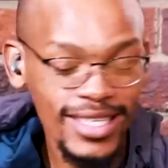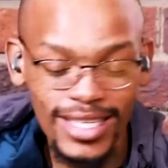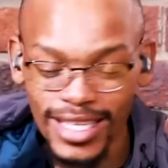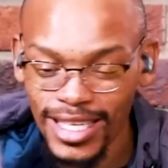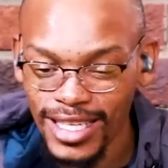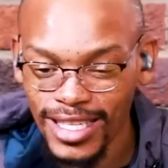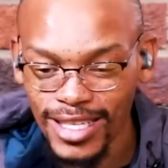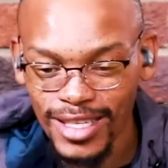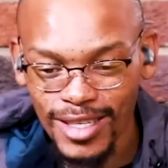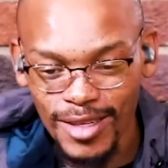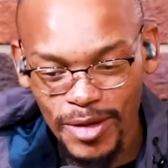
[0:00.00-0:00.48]

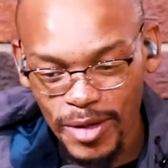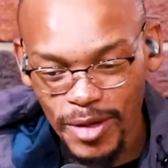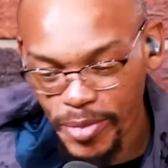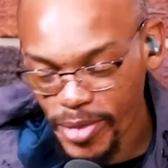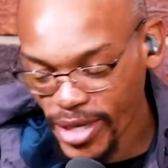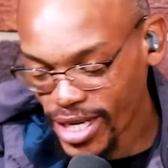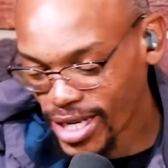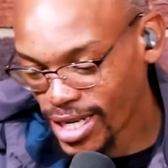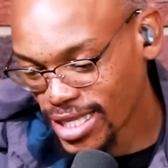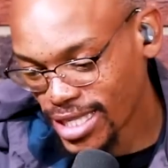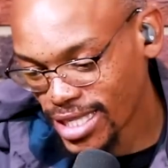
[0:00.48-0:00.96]
Then
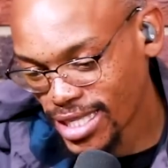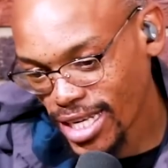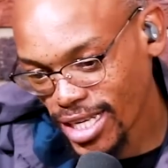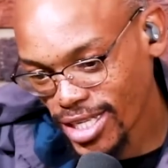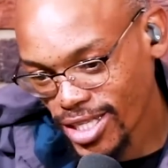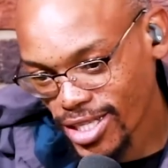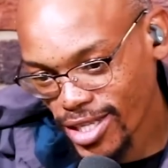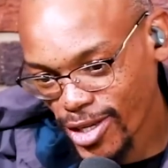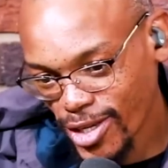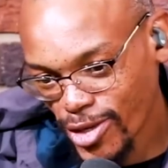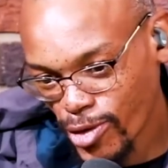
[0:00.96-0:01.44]
Brenda
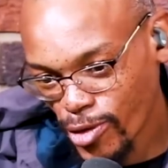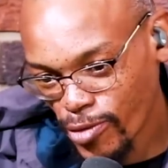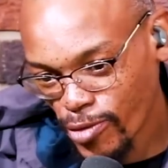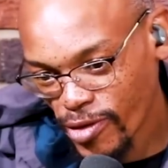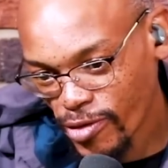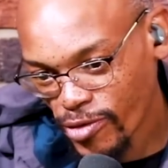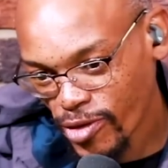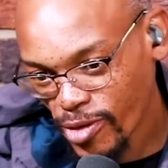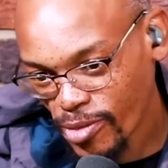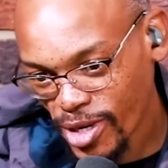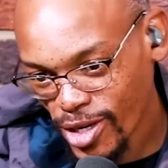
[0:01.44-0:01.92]
snatched the trophy
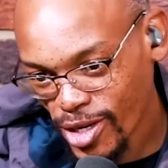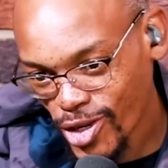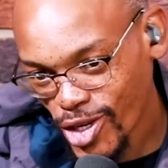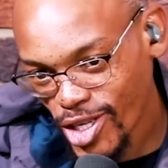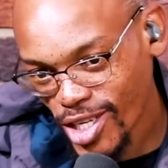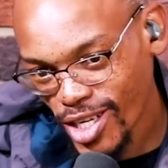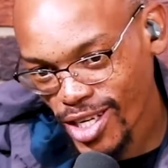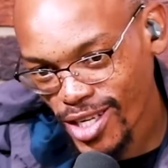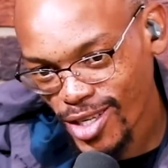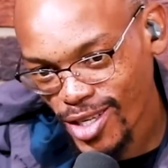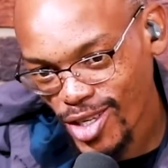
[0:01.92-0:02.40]
from
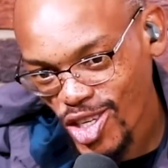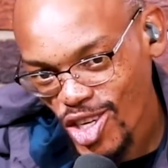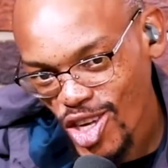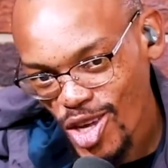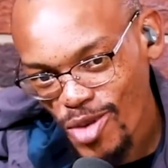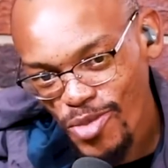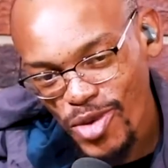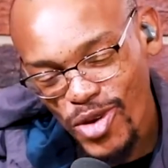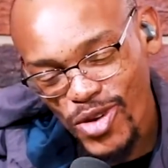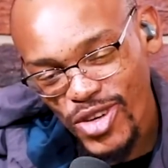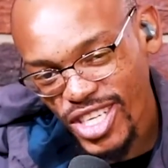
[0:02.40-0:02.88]
Mendoza.
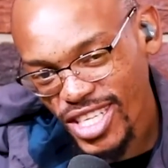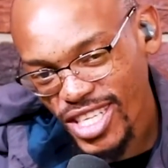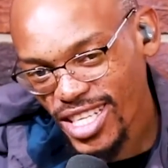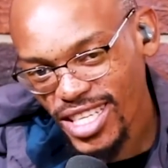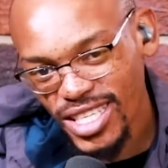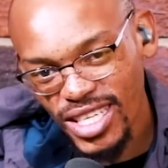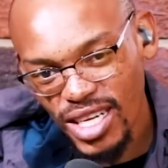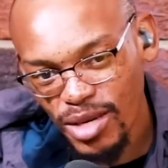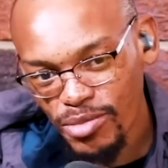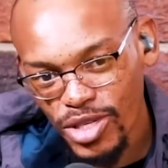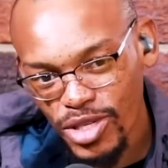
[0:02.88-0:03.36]
But it was just a
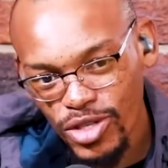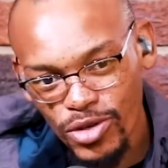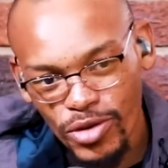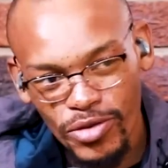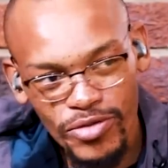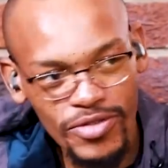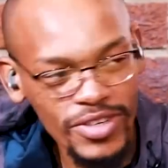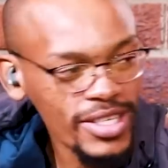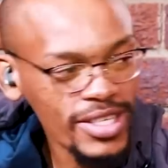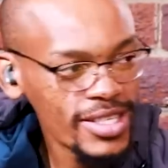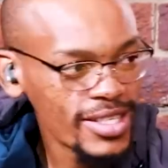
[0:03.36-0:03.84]
dummy
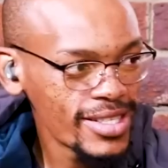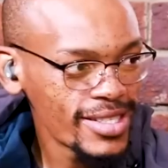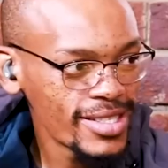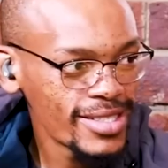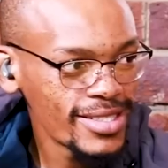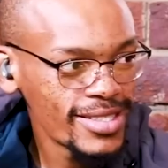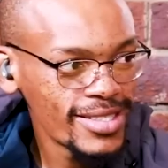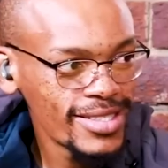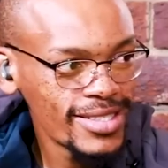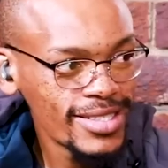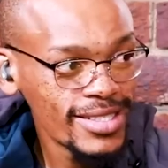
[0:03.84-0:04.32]
trophy.
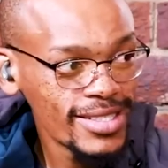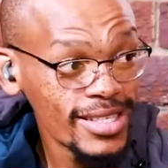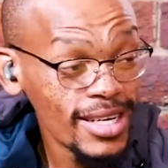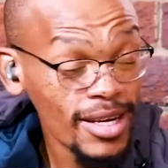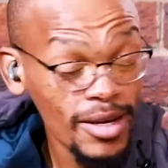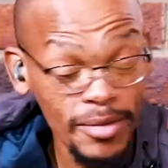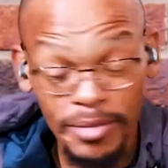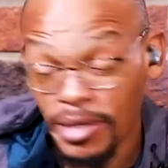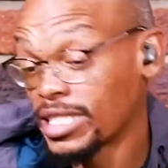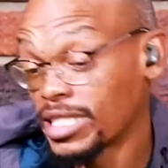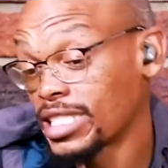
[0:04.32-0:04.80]

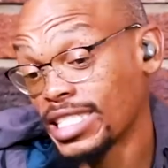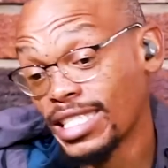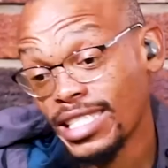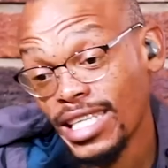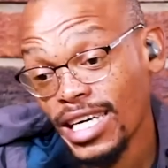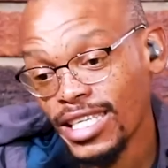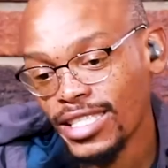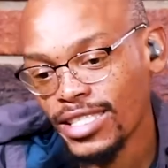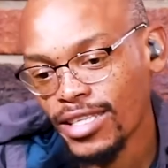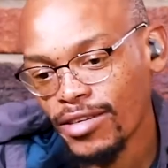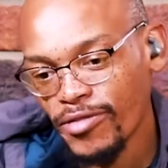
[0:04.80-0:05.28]
But she
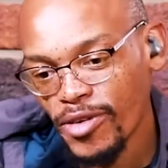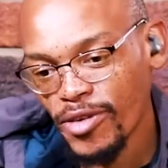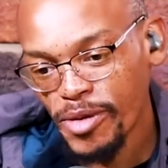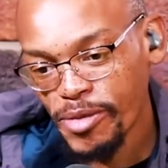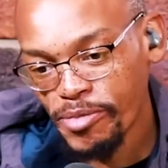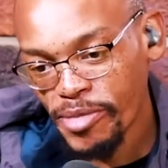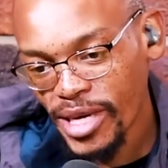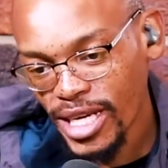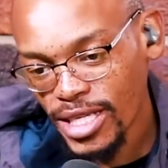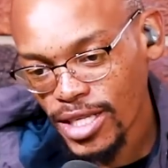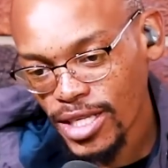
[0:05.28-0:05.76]
snatched it from him
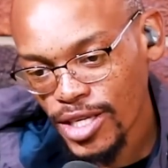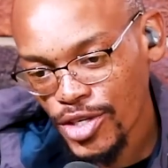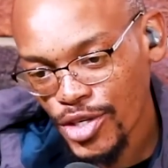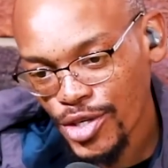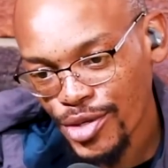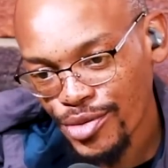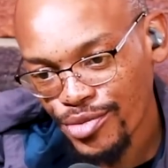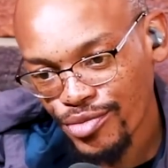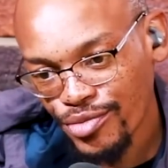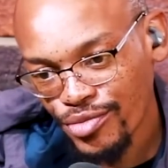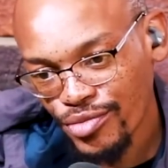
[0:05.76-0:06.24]
backstage.